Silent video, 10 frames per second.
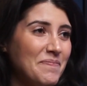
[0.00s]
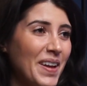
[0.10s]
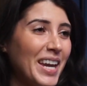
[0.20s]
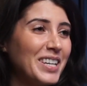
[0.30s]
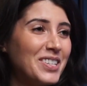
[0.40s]

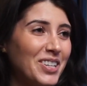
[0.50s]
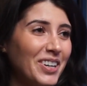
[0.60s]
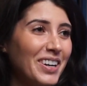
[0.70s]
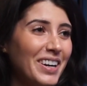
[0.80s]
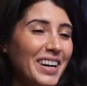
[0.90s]

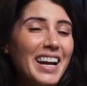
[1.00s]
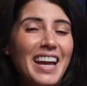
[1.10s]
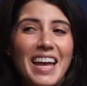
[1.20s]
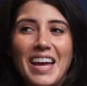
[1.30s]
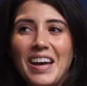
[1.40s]
major
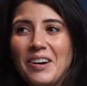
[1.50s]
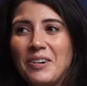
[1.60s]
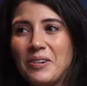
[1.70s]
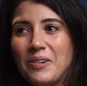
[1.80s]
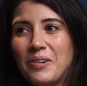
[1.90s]

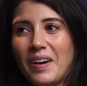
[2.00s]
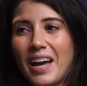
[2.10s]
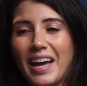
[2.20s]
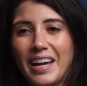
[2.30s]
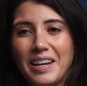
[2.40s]
who
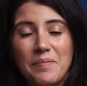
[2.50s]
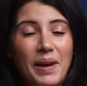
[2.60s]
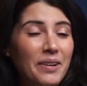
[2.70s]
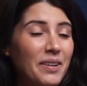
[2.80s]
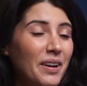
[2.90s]
had a
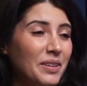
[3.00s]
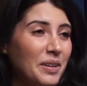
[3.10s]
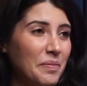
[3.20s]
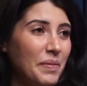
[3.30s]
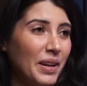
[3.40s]
background
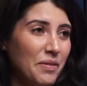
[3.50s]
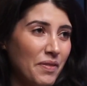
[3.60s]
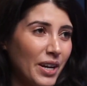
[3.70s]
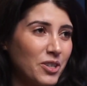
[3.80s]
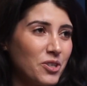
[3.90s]
in
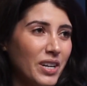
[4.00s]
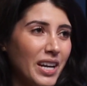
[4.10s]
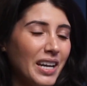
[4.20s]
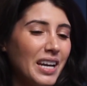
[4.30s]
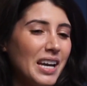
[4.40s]
manufacturing.